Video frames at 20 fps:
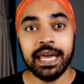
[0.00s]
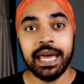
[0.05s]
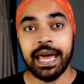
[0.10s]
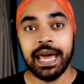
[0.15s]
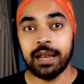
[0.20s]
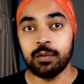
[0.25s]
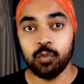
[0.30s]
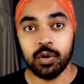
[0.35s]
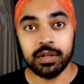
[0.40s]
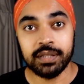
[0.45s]

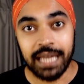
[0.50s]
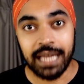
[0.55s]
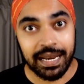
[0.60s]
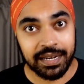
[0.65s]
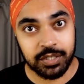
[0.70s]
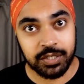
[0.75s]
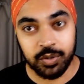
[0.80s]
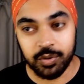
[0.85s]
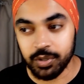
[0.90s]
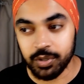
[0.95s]
And what that
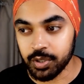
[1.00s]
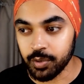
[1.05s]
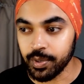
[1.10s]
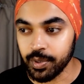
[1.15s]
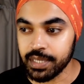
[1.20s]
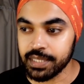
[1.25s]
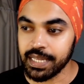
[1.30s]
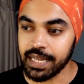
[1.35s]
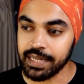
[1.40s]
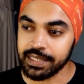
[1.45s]
is going to do
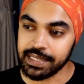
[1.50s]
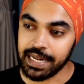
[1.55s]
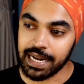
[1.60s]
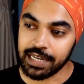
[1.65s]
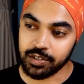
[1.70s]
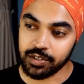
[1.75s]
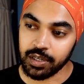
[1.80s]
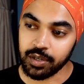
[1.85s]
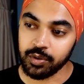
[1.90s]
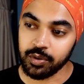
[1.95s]
is that it's
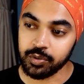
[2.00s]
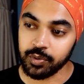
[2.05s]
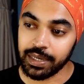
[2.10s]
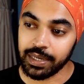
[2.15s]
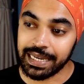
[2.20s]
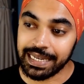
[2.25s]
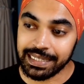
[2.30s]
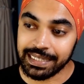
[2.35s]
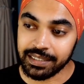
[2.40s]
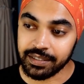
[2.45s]
actually going to
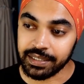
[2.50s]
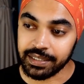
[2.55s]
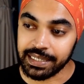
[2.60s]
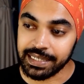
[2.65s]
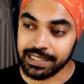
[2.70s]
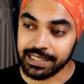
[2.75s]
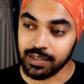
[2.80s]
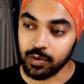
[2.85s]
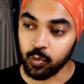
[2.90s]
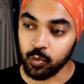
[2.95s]

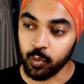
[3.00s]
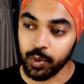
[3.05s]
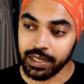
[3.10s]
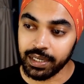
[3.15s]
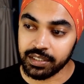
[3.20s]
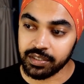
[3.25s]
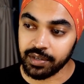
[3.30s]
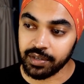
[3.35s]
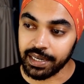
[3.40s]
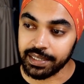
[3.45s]
increase the
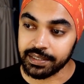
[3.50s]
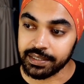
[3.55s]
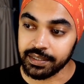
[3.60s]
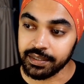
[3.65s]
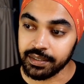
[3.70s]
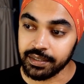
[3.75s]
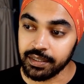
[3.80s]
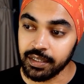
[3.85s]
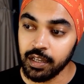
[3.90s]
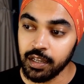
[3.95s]
width right
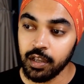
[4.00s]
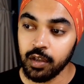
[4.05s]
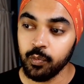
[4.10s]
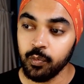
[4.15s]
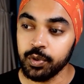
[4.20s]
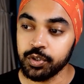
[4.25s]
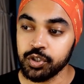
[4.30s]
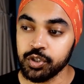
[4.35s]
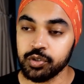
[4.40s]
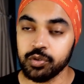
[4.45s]
here,
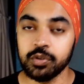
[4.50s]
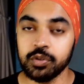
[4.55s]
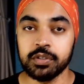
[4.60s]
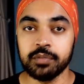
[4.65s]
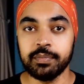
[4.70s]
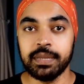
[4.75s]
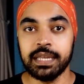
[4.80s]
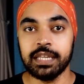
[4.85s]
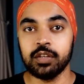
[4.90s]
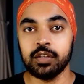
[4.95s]
which is going to
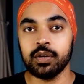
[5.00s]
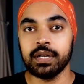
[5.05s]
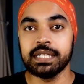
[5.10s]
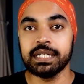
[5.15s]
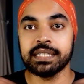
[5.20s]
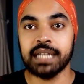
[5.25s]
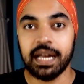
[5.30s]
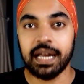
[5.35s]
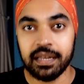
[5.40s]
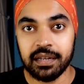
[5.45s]
make your
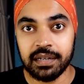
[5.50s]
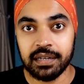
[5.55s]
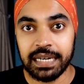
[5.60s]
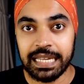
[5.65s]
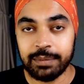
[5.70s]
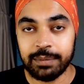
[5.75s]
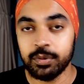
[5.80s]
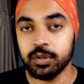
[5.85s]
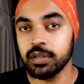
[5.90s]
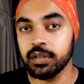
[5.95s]
entire
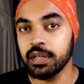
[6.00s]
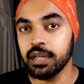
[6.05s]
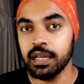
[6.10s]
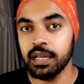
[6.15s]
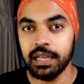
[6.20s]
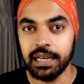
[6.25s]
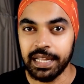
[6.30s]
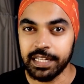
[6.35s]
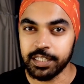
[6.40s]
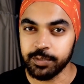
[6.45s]
label
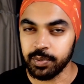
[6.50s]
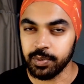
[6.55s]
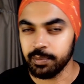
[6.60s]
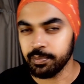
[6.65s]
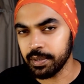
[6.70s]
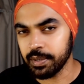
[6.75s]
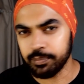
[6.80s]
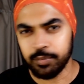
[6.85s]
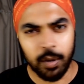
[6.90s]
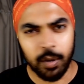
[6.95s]
legible
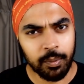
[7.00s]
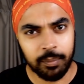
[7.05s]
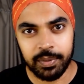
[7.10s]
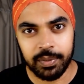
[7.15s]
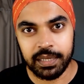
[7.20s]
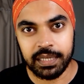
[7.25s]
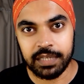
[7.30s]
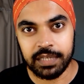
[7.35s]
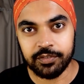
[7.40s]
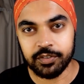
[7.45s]
and
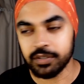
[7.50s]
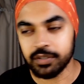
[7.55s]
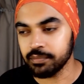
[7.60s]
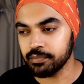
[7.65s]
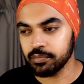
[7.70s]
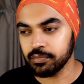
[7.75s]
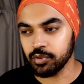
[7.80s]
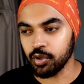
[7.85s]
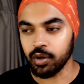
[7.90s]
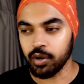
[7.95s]
probably even
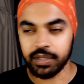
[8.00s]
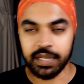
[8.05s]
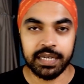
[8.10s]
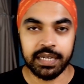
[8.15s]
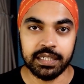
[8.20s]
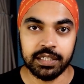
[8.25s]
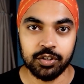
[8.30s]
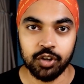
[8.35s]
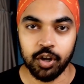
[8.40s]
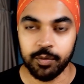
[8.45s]
not
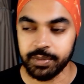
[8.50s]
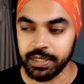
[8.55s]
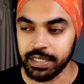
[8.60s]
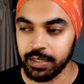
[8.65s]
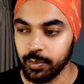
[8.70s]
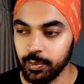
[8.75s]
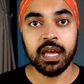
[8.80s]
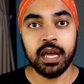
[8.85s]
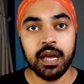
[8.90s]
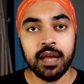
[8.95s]
getting cropped
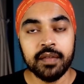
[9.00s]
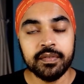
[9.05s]
anywhere.